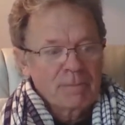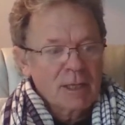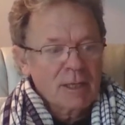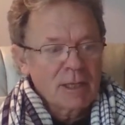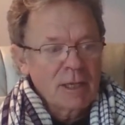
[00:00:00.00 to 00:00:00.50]
A
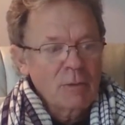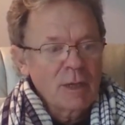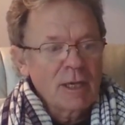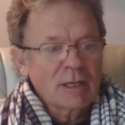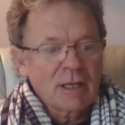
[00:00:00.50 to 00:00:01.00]

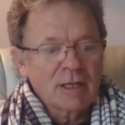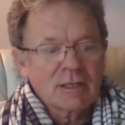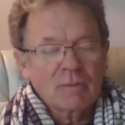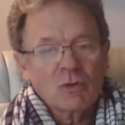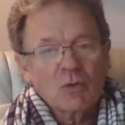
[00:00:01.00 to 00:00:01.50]
kiwi egg takes up